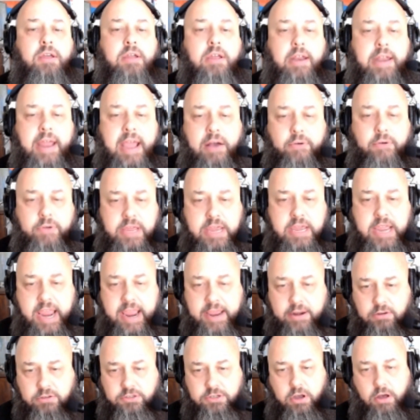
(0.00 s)
and how he
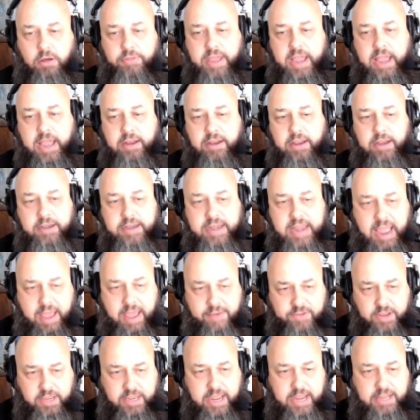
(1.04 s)
handles all that and
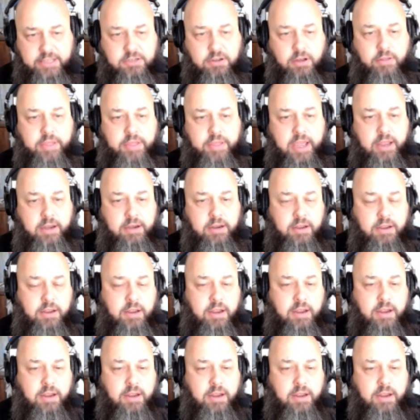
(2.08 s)
navigates all that,